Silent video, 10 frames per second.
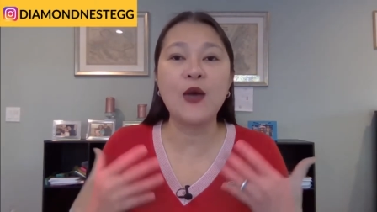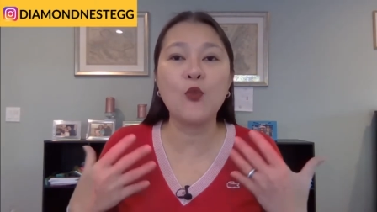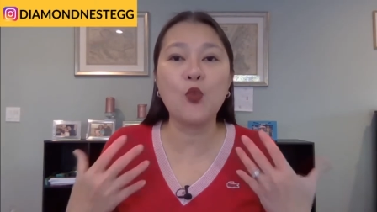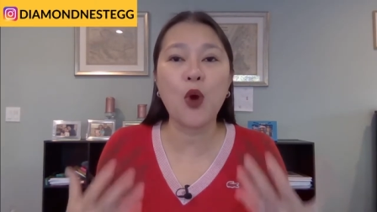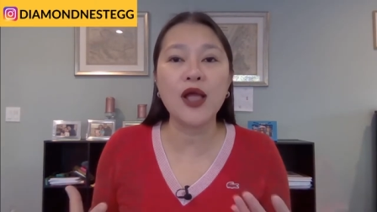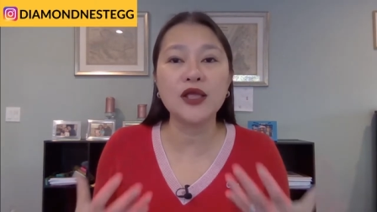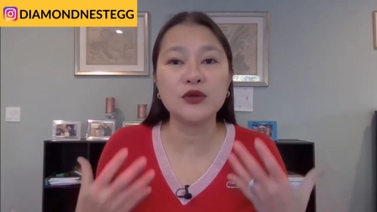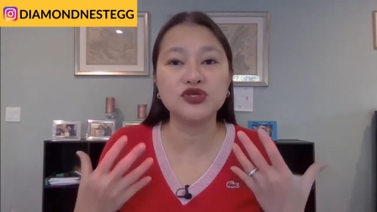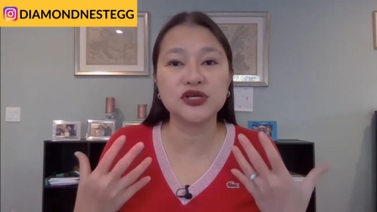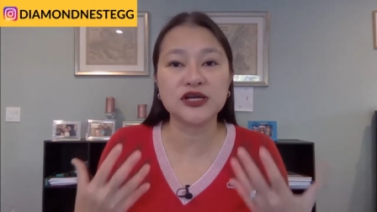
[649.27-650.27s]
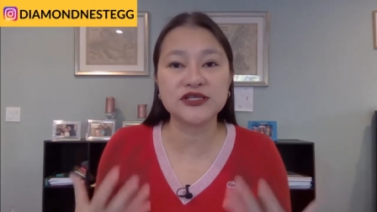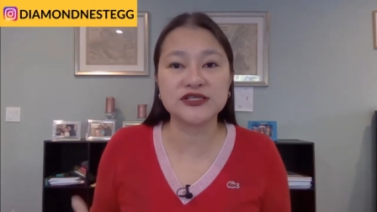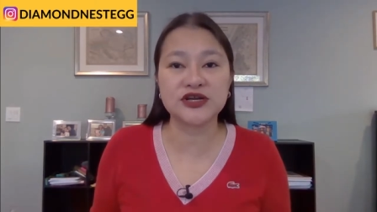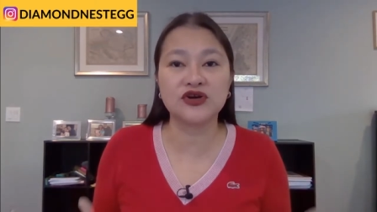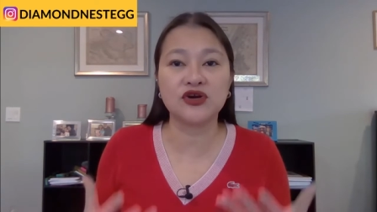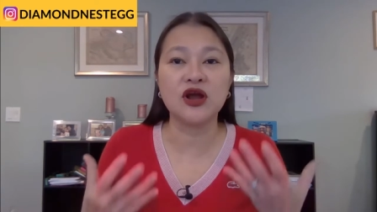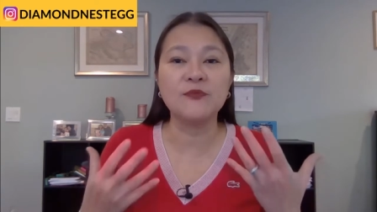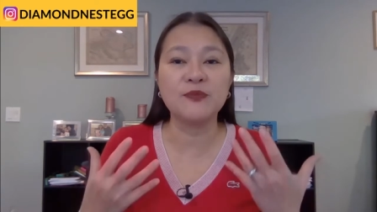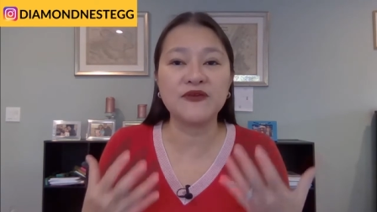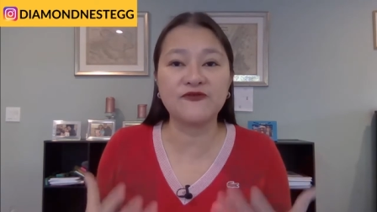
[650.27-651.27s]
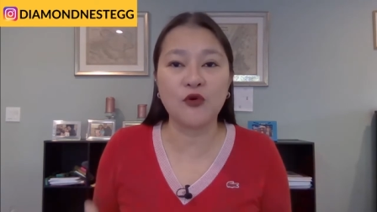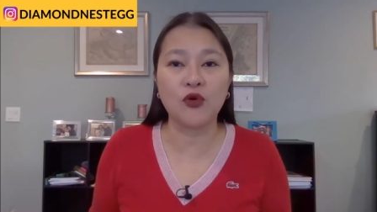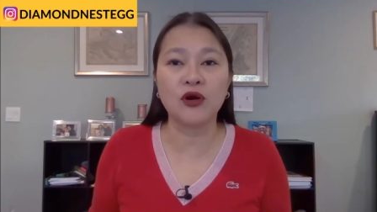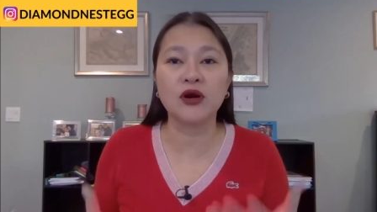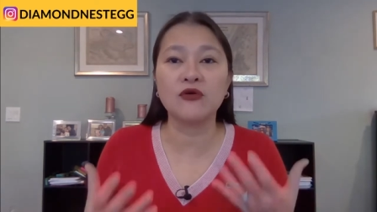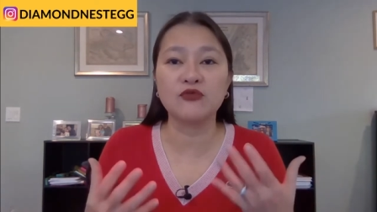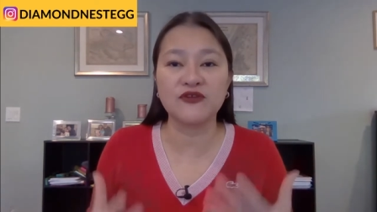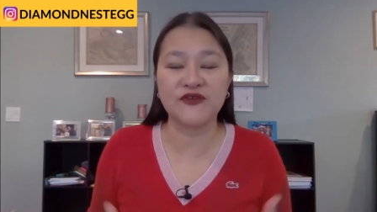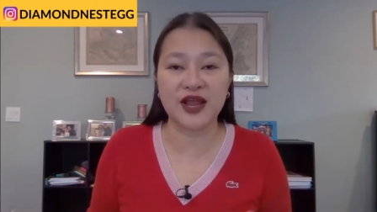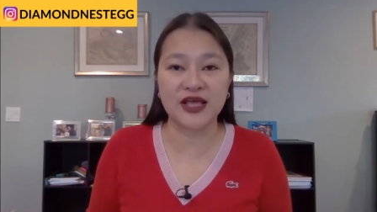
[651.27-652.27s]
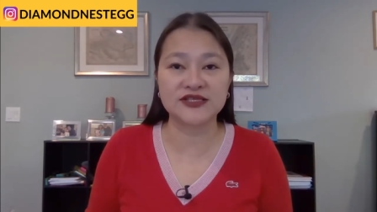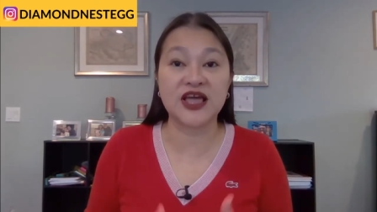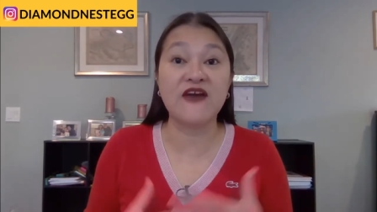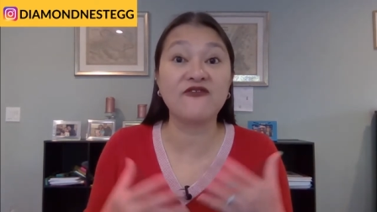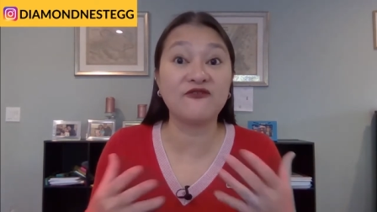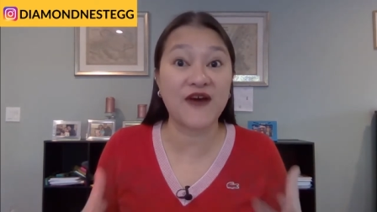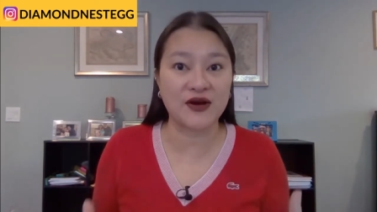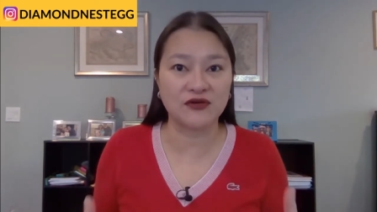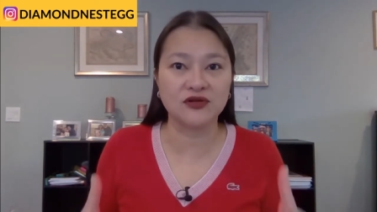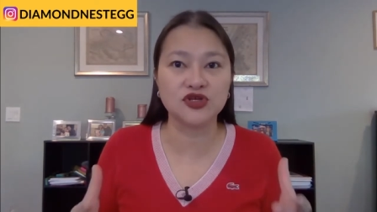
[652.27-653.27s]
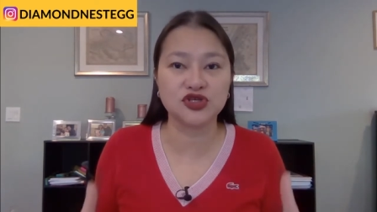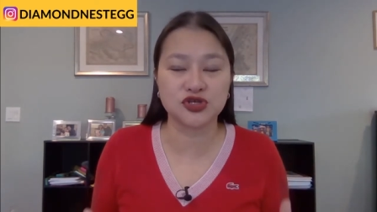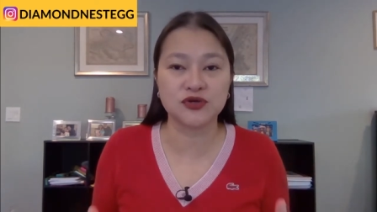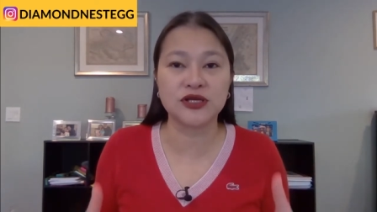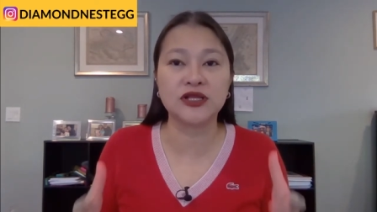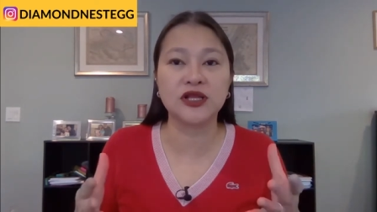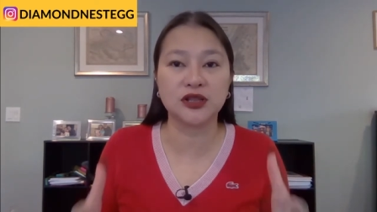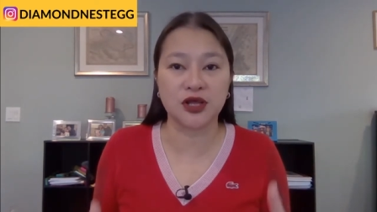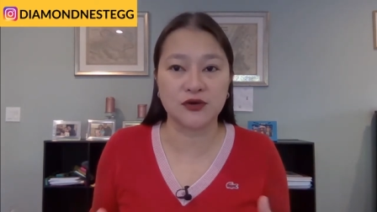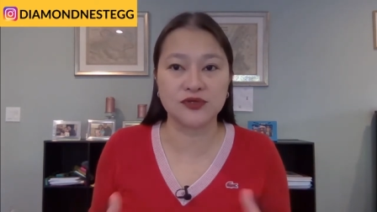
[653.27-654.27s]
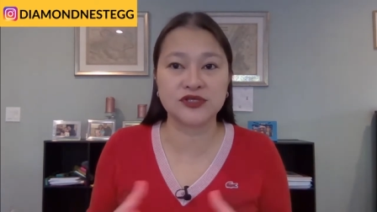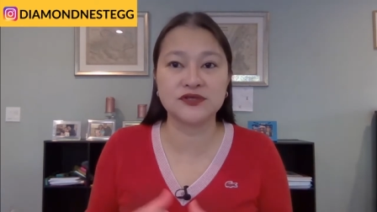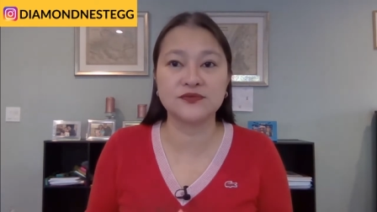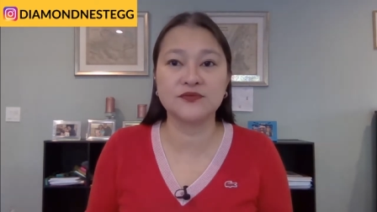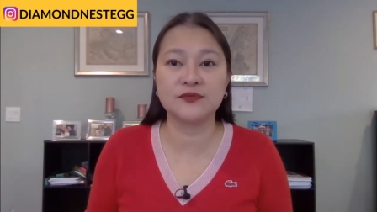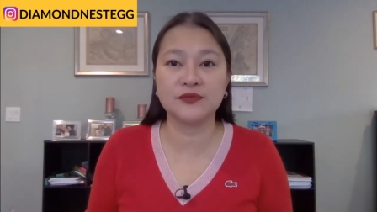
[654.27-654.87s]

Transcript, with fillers: and what you should consider before refinancing federal student loans